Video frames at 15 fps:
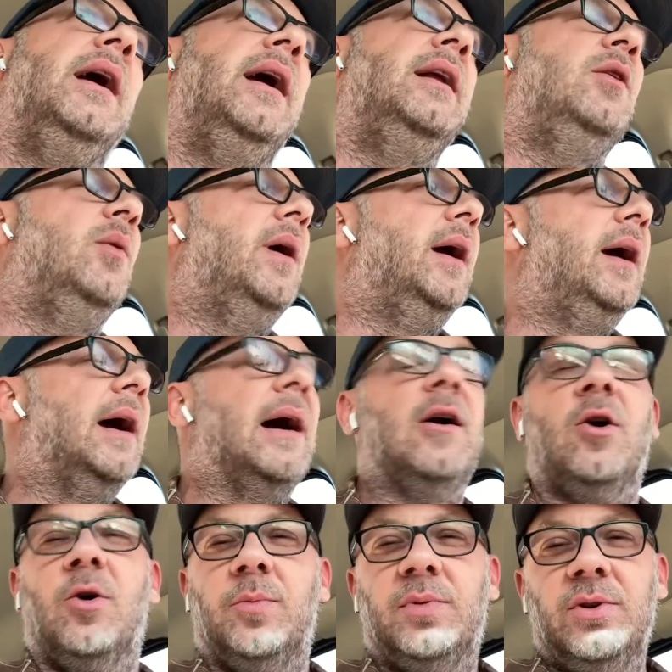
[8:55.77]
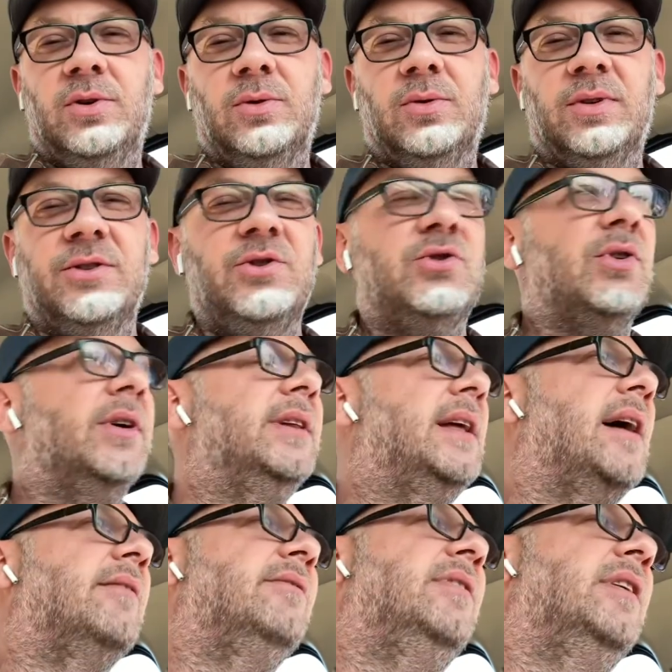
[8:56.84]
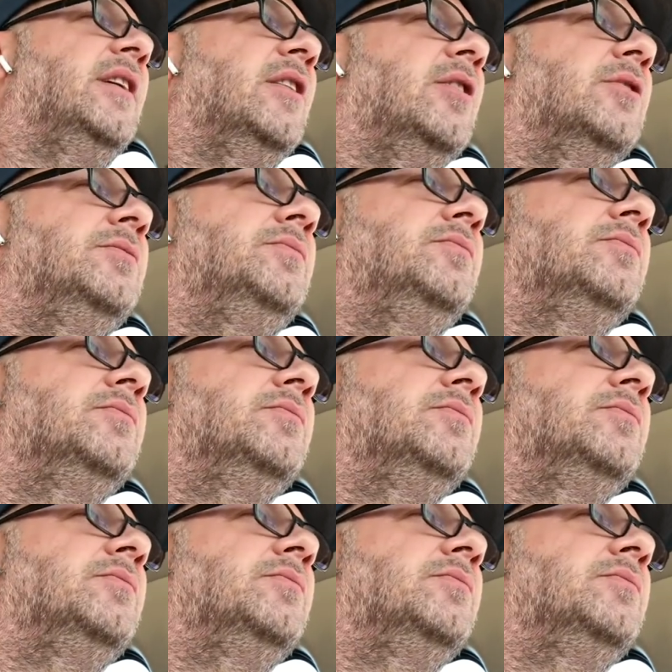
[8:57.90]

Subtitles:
Anyway, I hope you enjoyed that video.